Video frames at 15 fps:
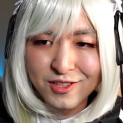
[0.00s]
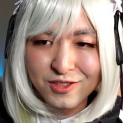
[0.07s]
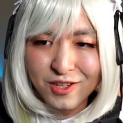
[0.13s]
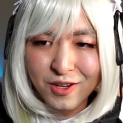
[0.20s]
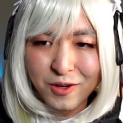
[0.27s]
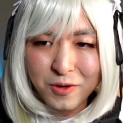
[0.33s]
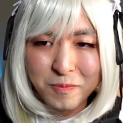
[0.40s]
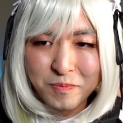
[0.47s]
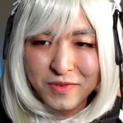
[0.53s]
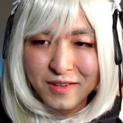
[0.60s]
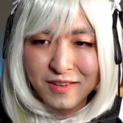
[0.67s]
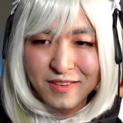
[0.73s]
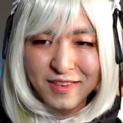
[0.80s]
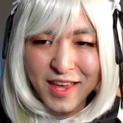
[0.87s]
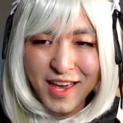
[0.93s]
So,
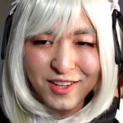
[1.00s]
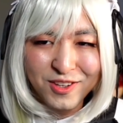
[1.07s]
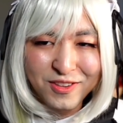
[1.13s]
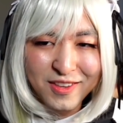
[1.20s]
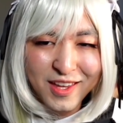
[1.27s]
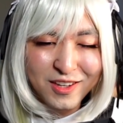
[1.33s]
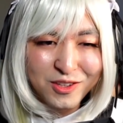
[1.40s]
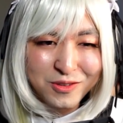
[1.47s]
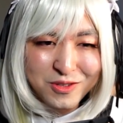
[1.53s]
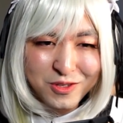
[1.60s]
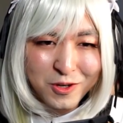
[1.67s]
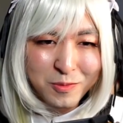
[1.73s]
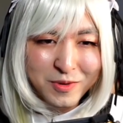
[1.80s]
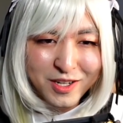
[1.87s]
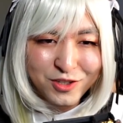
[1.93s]
Thank you, thank you
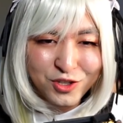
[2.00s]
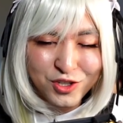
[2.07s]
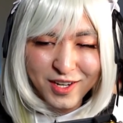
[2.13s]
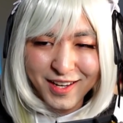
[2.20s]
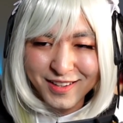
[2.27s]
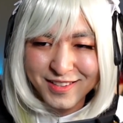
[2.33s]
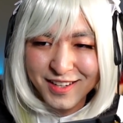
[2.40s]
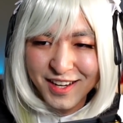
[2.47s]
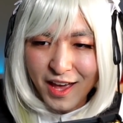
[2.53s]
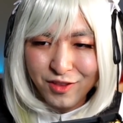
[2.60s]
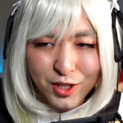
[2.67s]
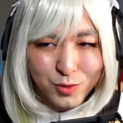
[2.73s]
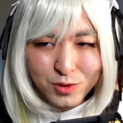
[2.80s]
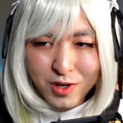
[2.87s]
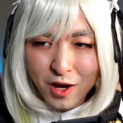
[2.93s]
so much, chat. And
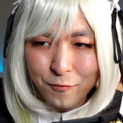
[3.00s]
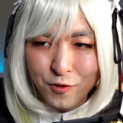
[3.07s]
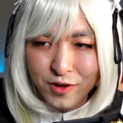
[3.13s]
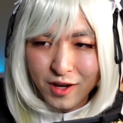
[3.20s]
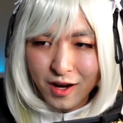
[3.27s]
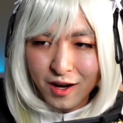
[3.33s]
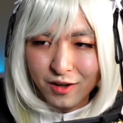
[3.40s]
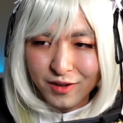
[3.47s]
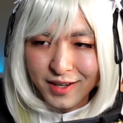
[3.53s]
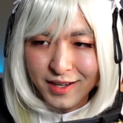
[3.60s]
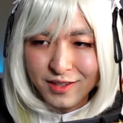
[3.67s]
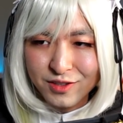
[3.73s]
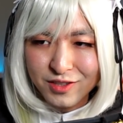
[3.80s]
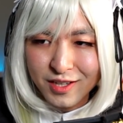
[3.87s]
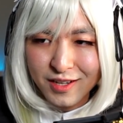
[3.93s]
this was all for y'all,
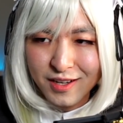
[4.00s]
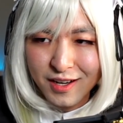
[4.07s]
guys.